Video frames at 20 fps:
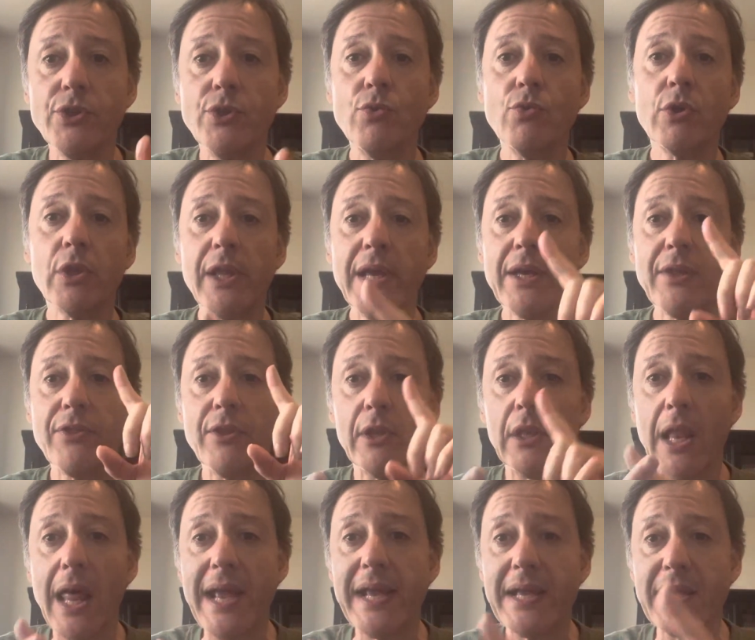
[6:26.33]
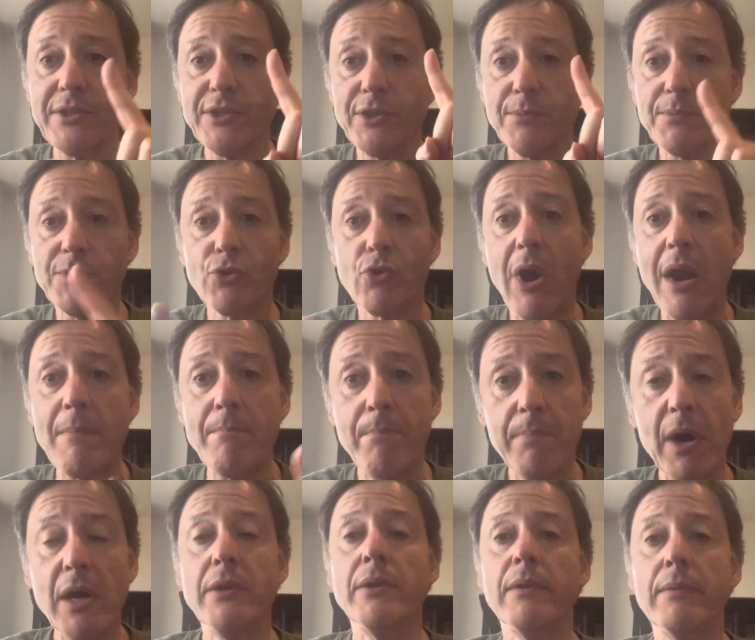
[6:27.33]
you click the like and subscribe
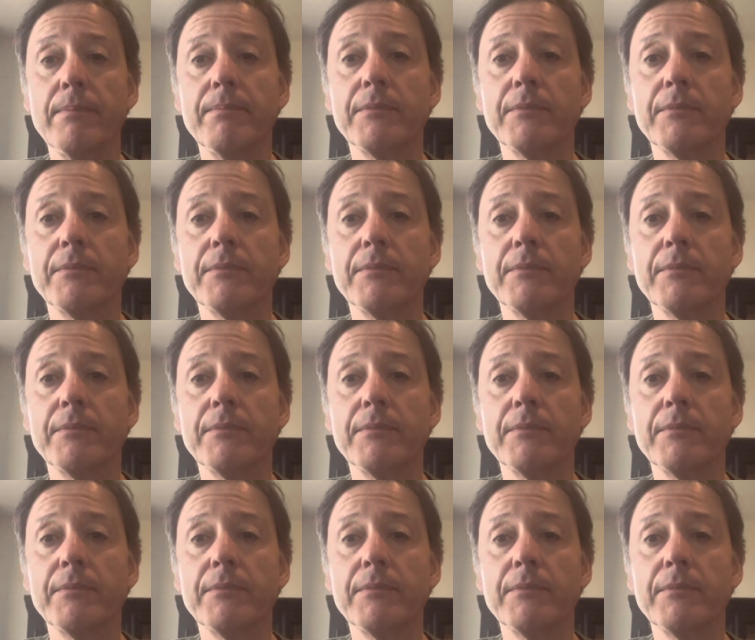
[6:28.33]
button,